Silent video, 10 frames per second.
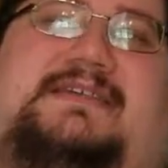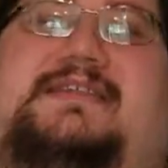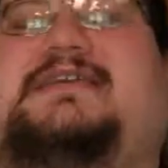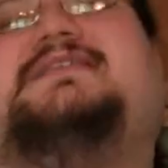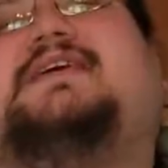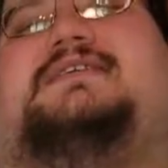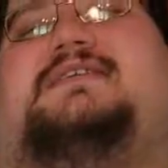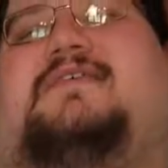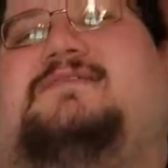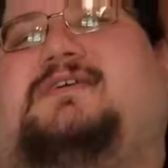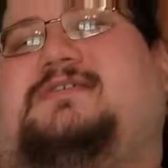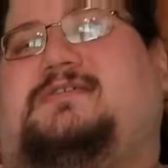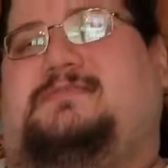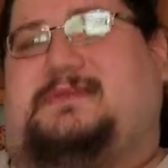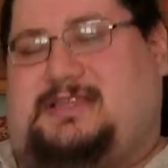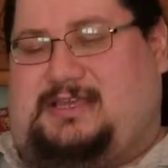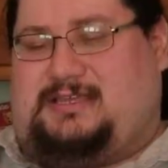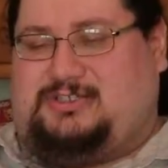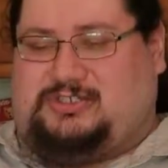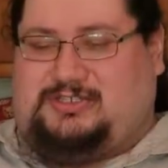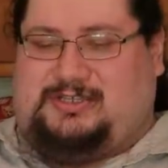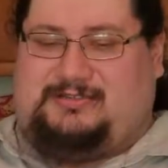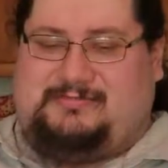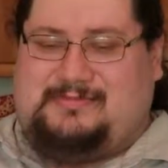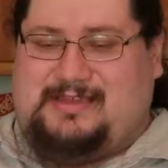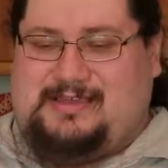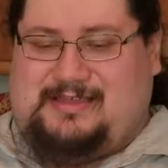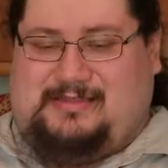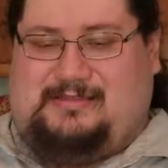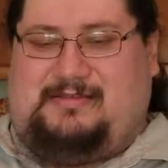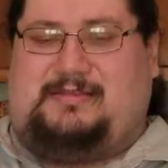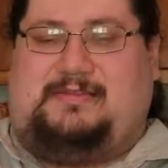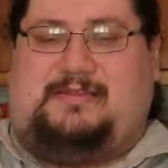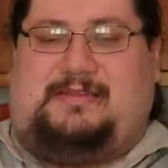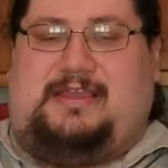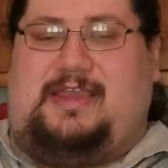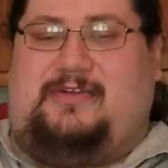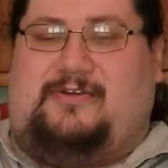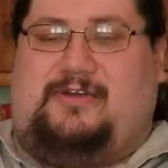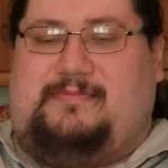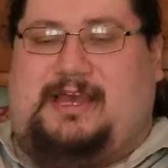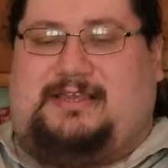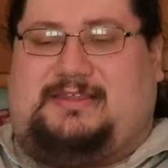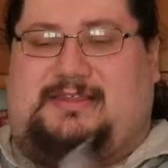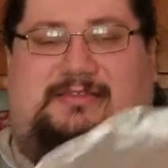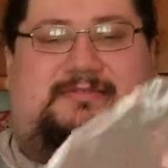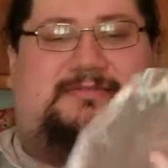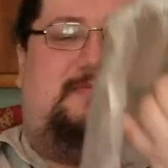it does say 700, but that is just the error in box.